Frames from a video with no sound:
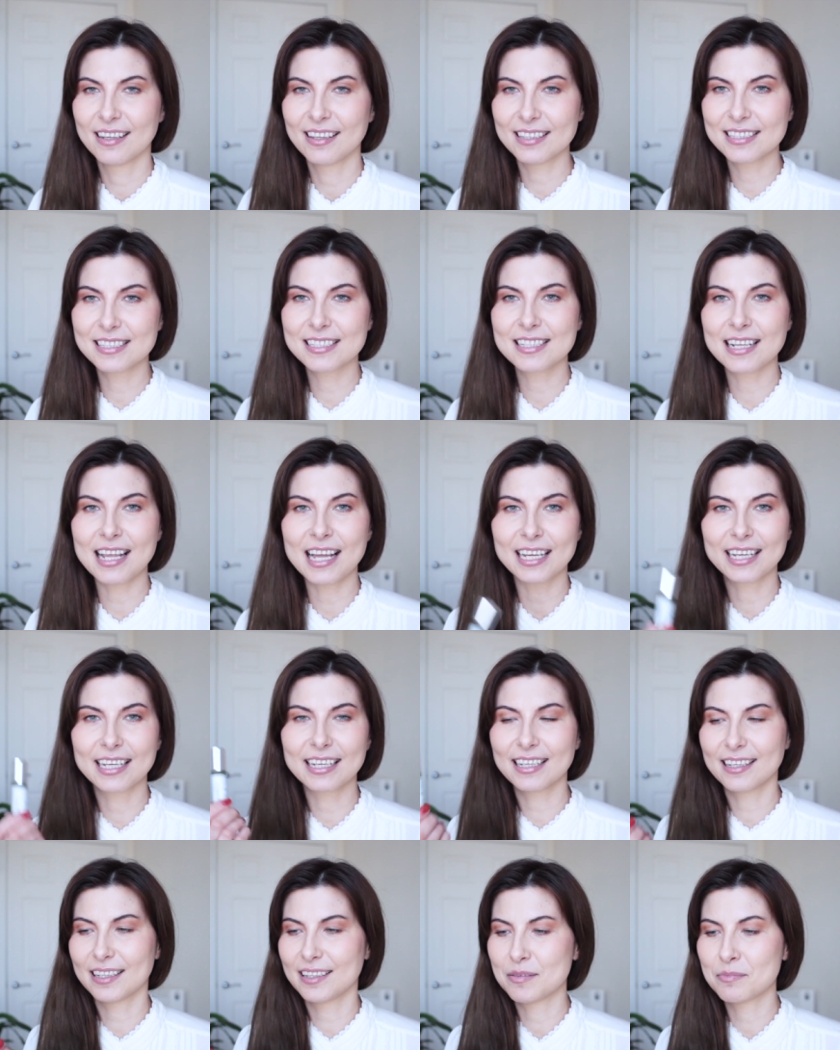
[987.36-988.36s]
this is
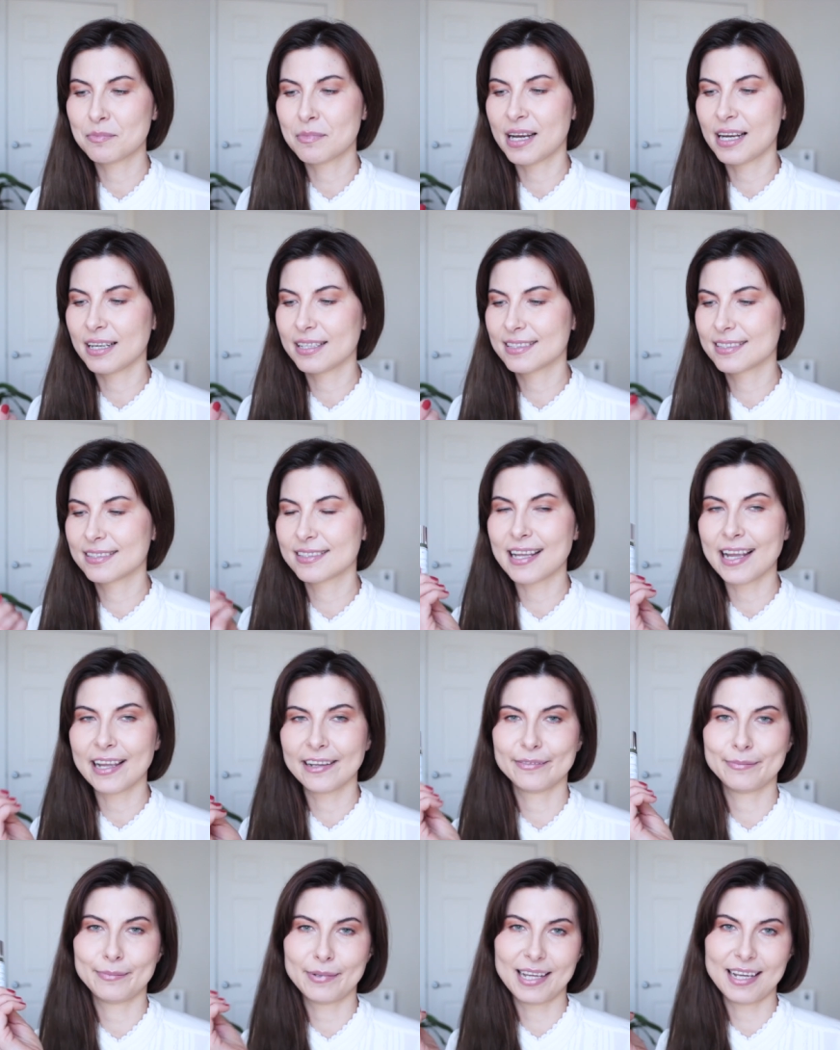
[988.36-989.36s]
like my
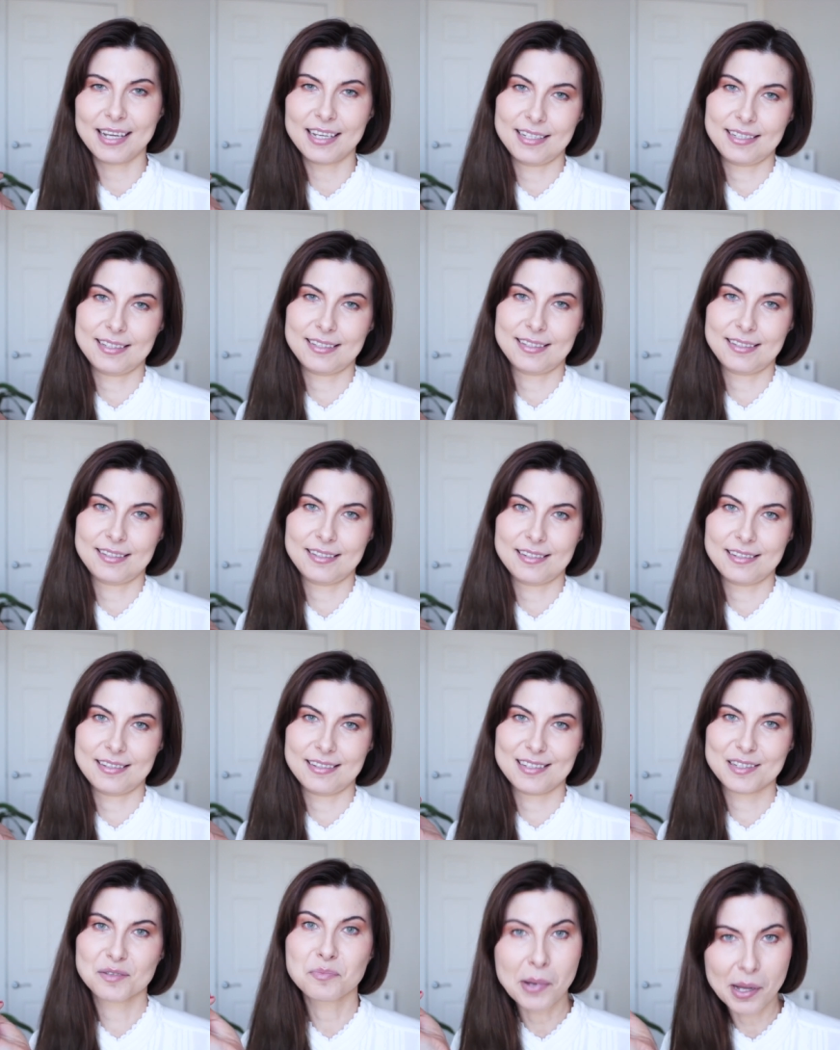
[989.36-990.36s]
safe place
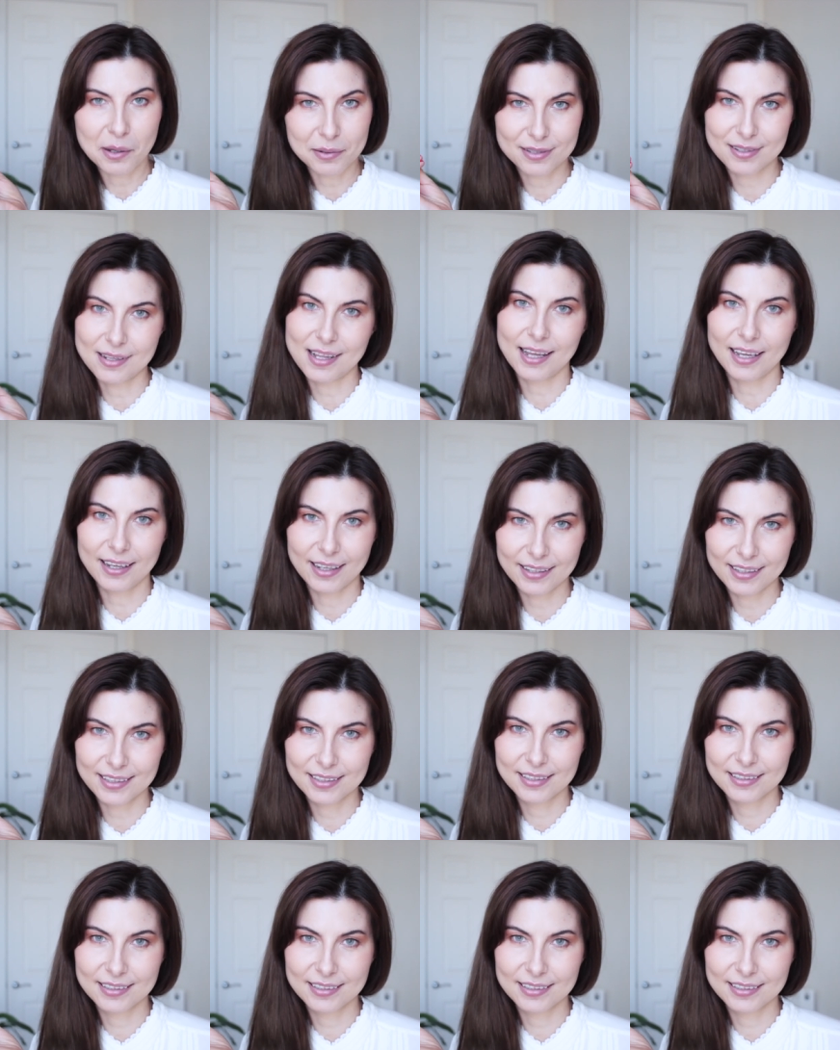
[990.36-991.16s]
smells like.